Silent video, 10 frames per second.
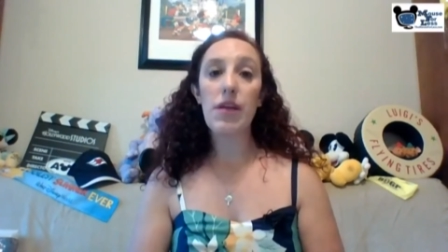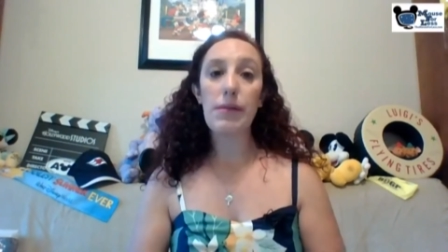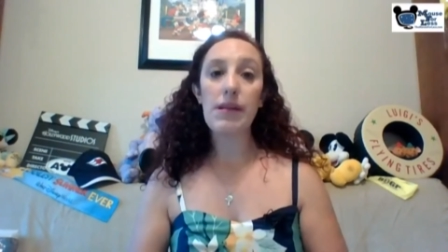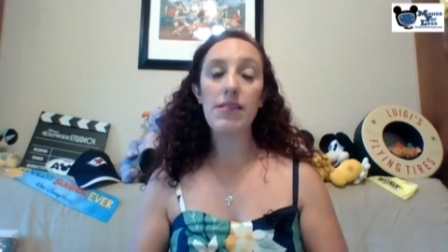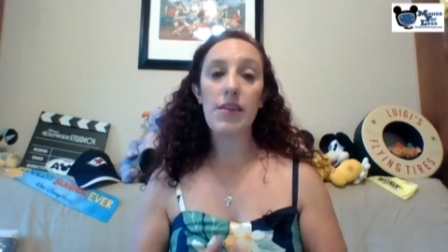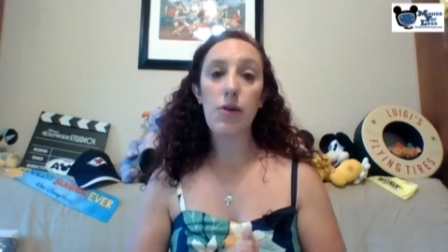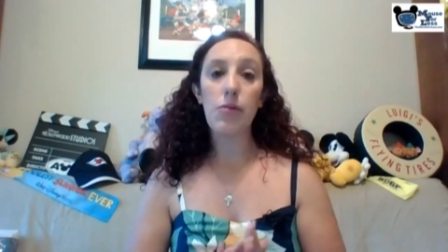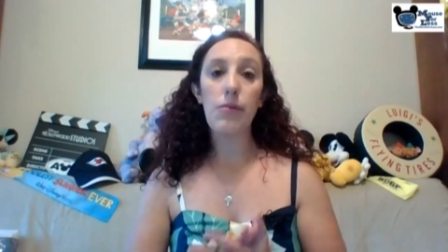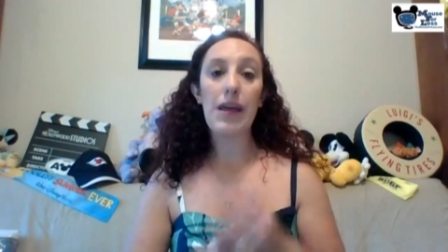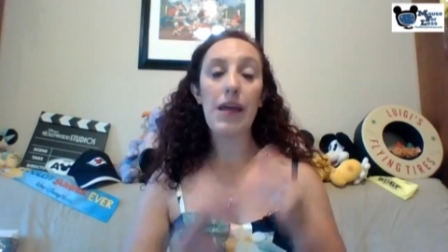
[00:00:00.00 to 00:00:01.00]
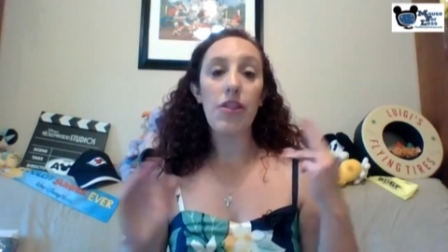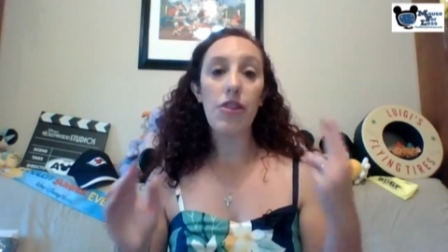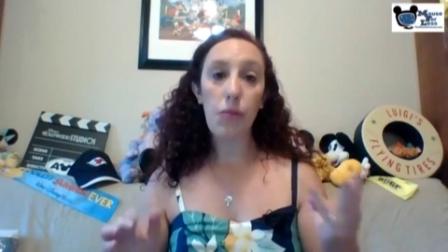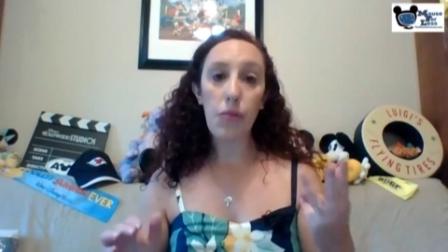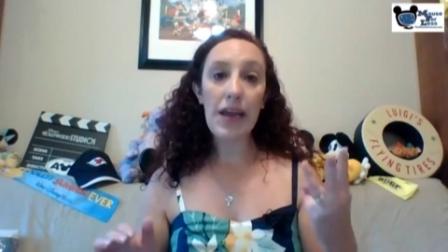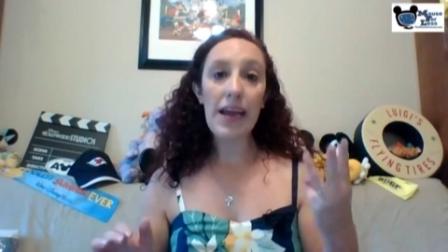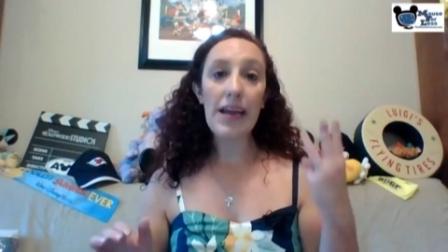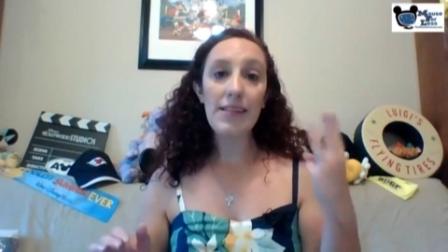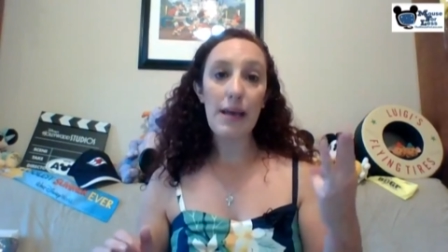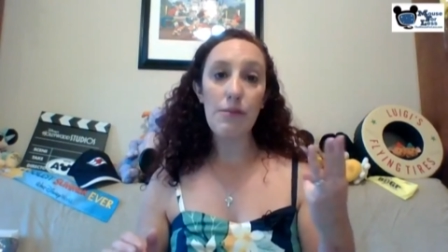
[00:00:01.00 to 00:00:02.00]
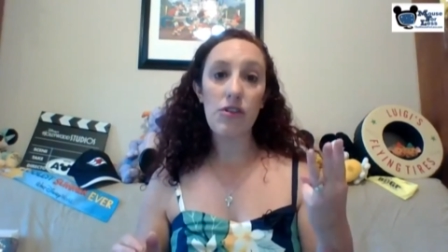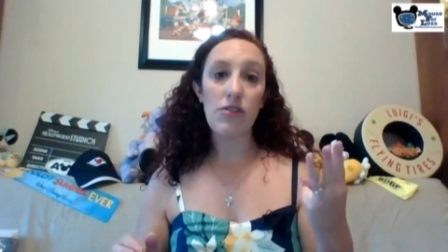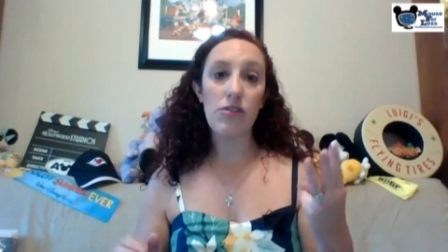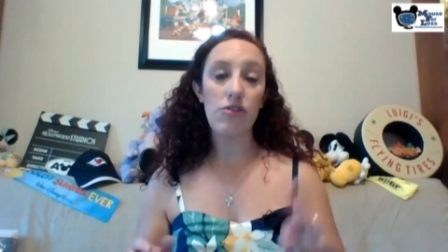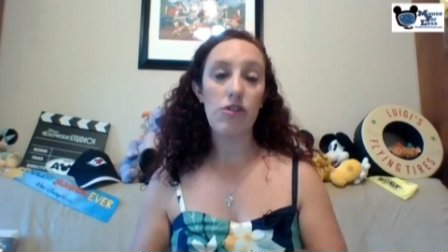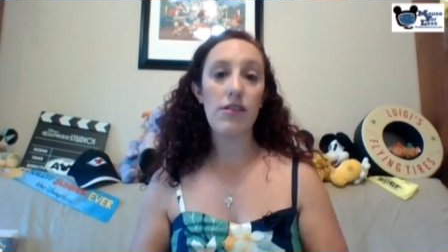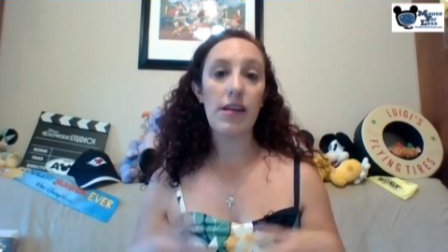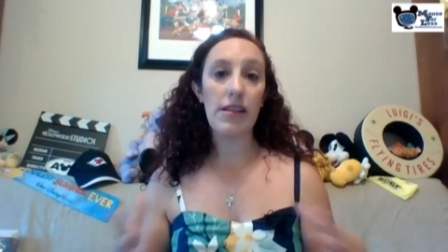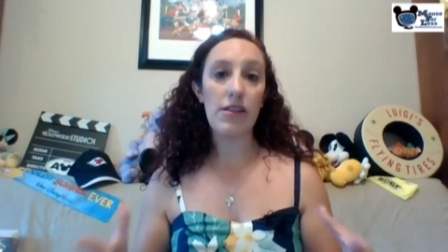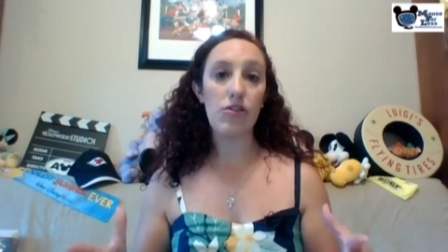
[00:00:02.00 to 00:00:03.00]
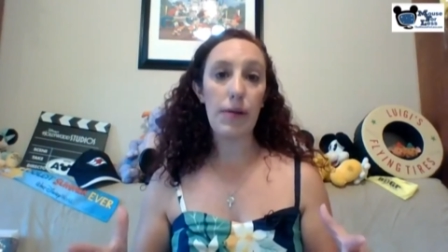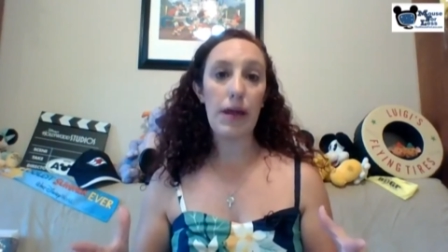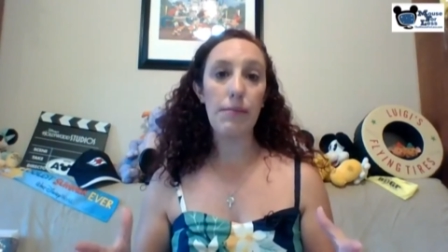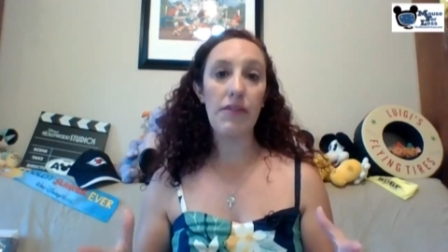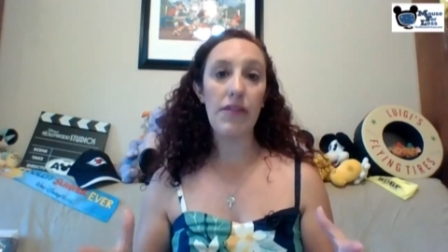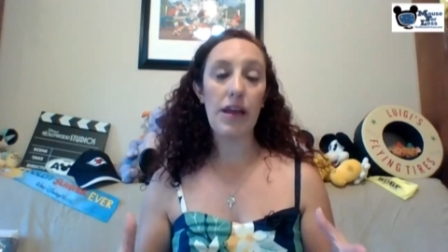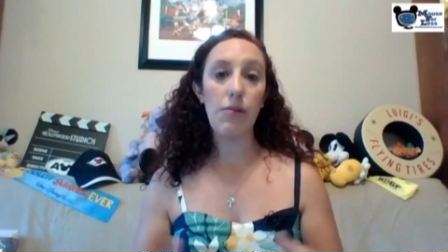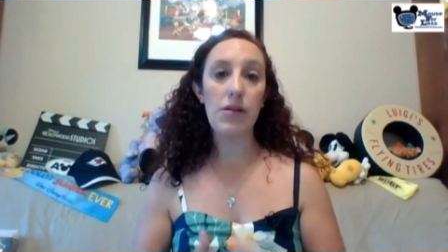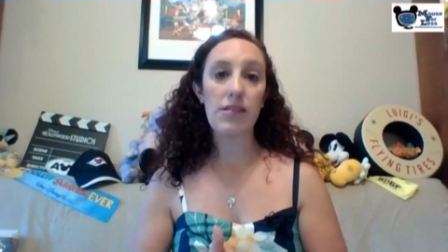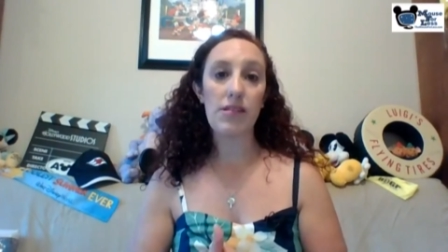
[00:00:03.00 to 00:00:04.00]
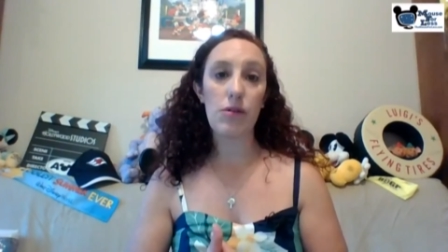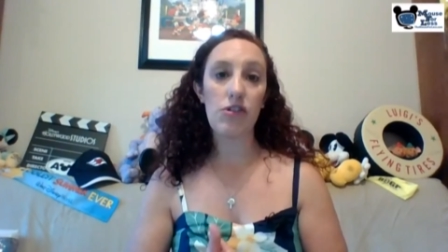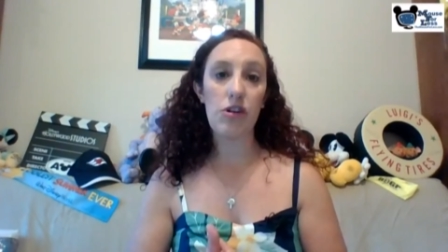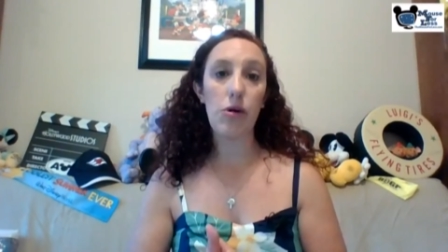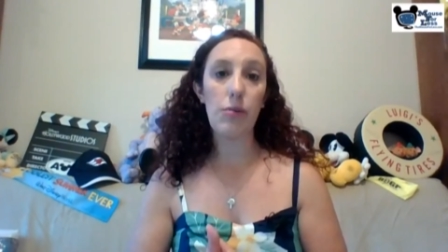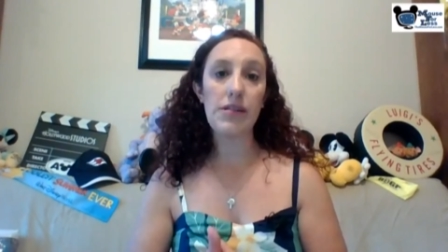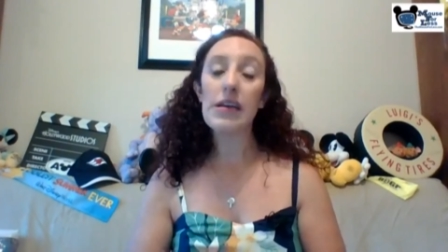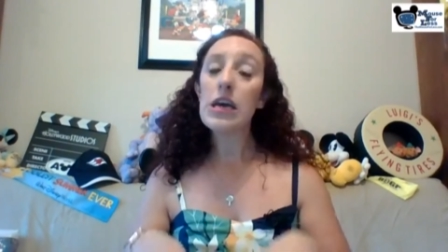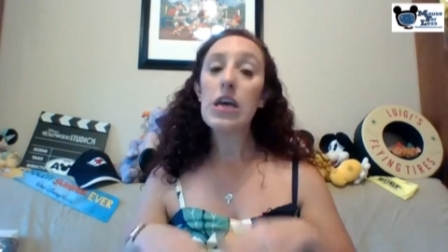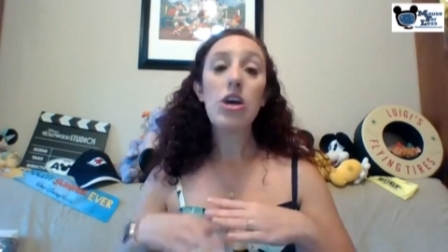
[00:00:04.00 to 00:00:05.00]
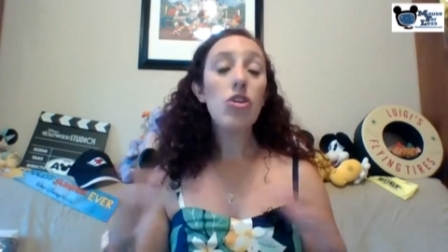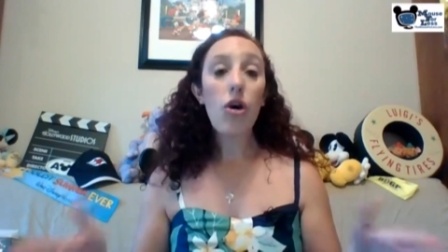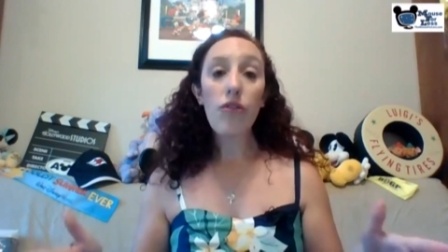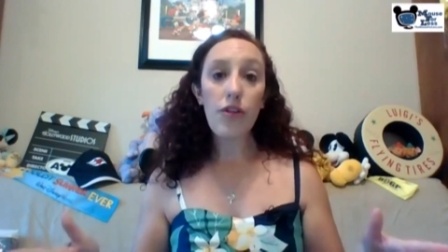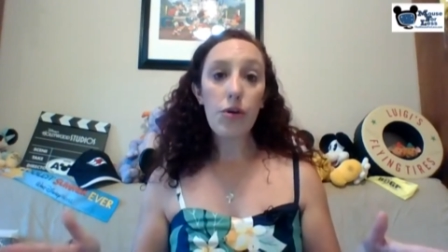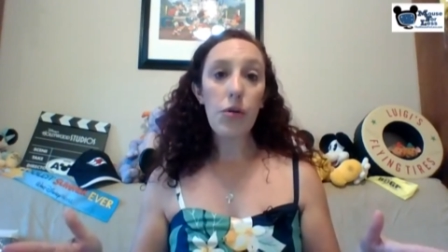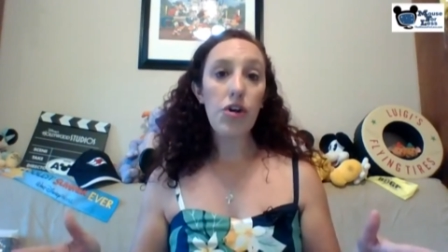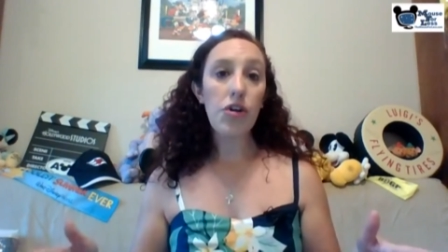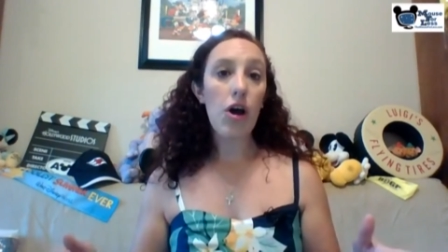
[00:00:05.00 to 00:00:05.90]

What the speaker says: So that means that there will be 3 table service restaurants in the Japan Pavilion once this restaurant opens. No further word